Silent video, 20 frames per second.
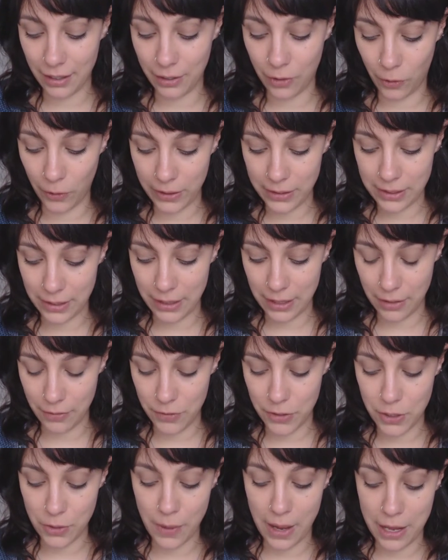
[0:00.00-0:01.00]
going to
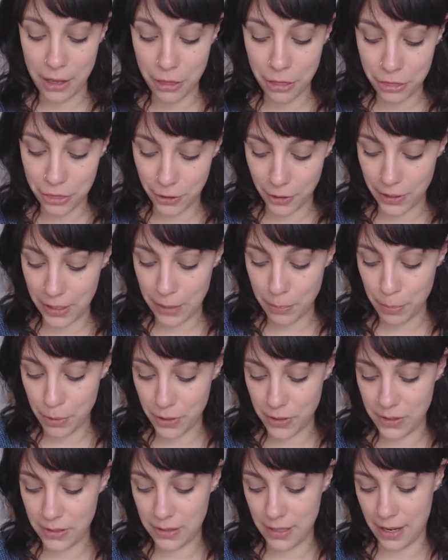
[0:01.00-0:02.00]
give you a
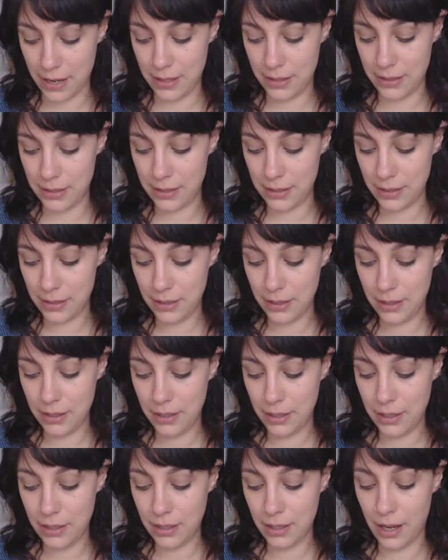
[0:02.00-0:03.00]
30%
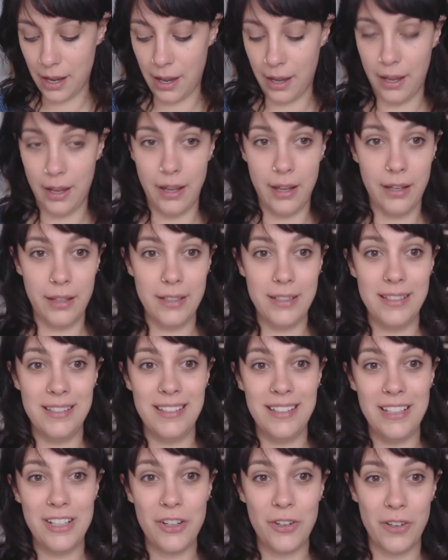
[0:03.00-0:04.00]

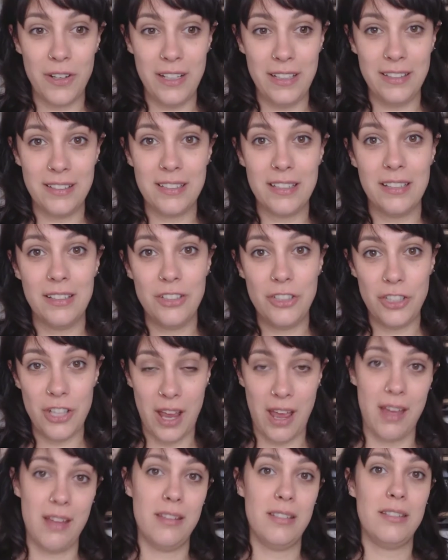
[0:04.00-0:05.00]
decreased
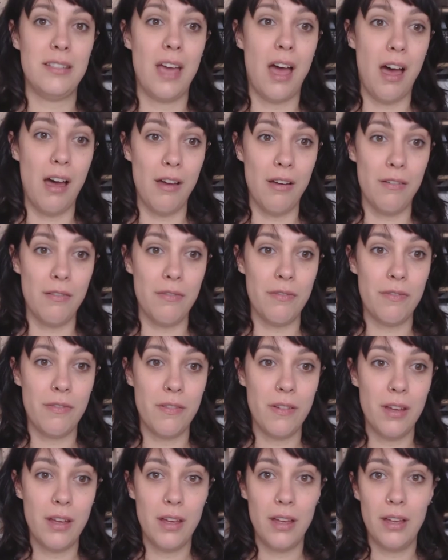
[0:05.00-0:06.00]
chance of
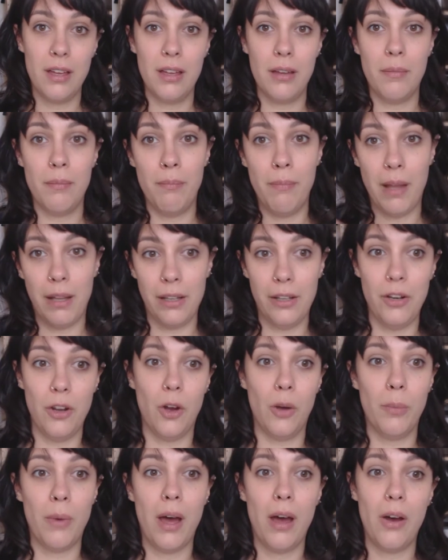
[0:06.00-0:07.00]

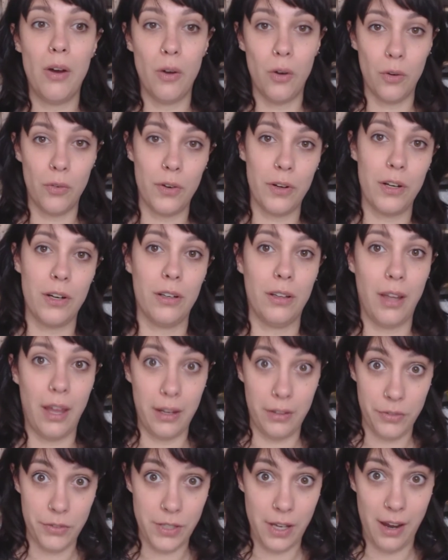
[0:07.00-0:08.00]
melanoma over your
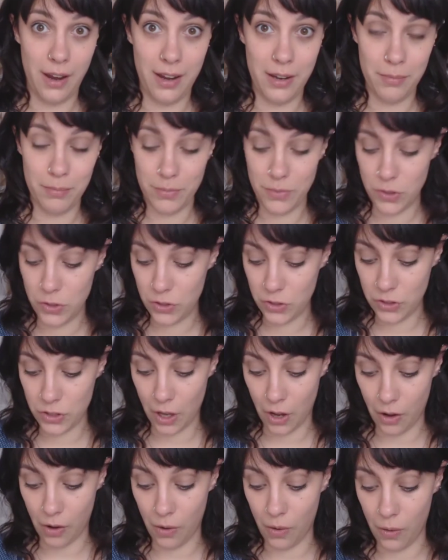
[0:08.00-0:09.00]
lifetime.
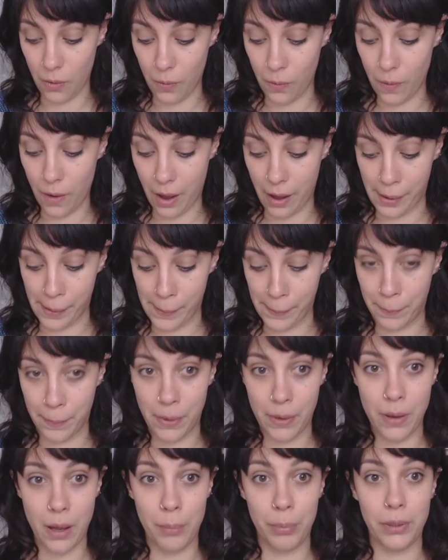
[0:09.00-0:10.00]
So
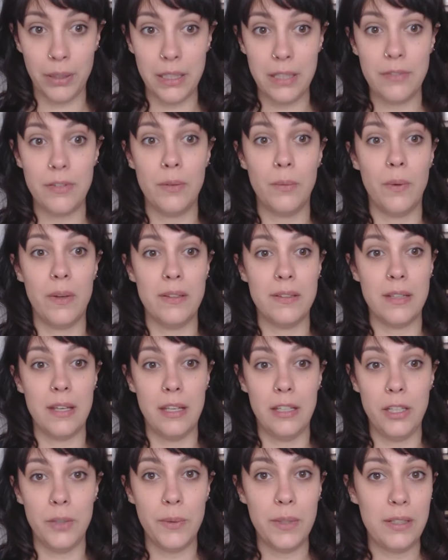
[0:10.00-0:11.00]
I believe it was
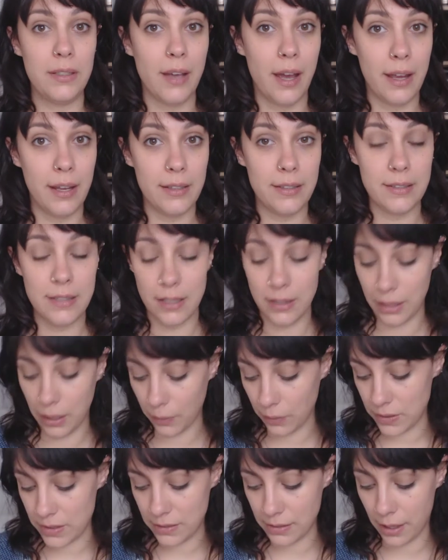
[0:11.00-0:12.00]
Inuit diets that
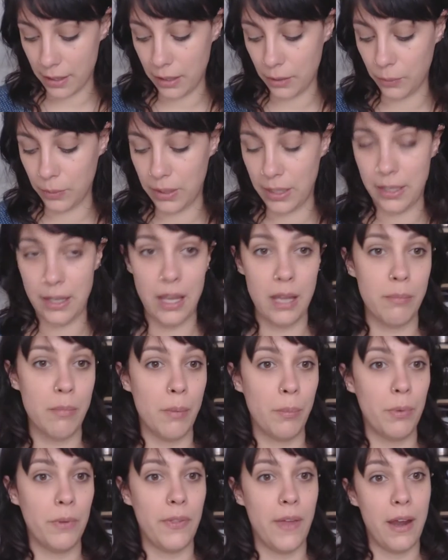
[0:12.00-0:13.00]
they were studying when they
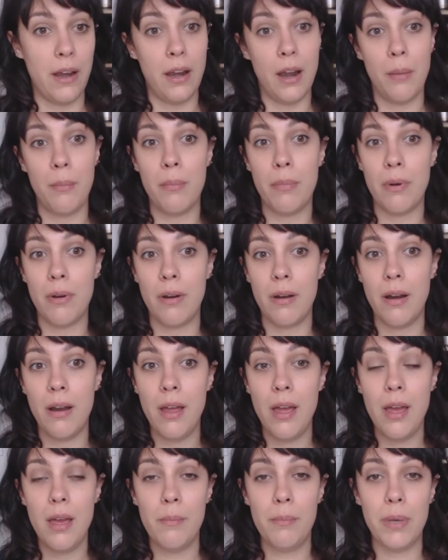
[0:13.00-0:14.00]
came up with that number,
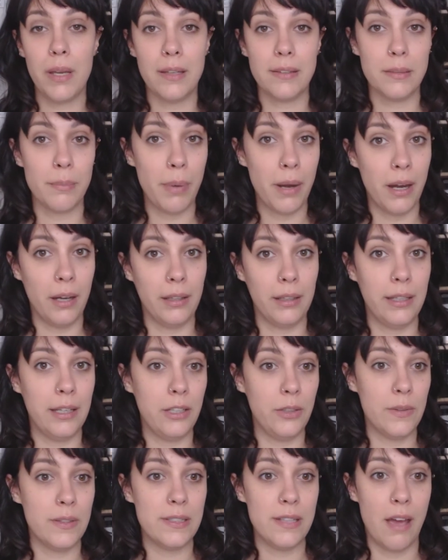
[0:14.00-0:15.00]
because apparently
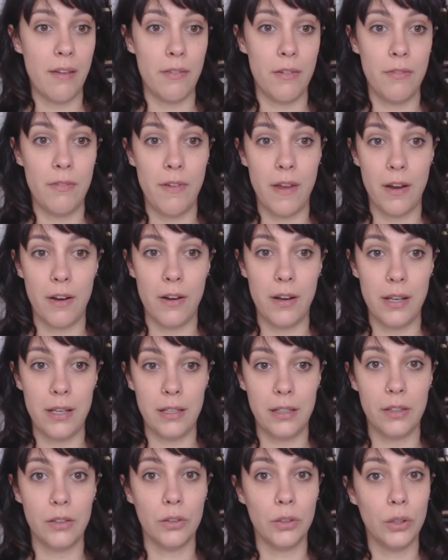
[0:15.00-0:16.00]
Inuits have a
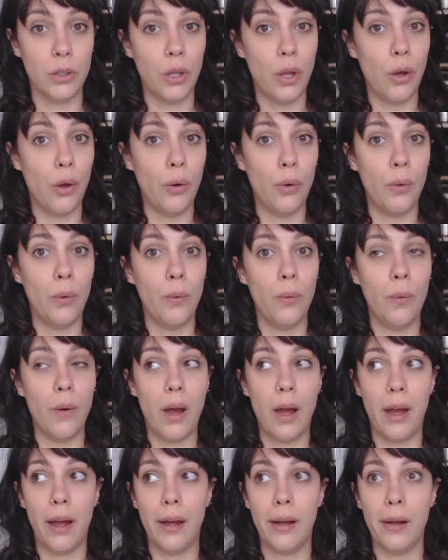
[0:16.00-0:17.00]
very low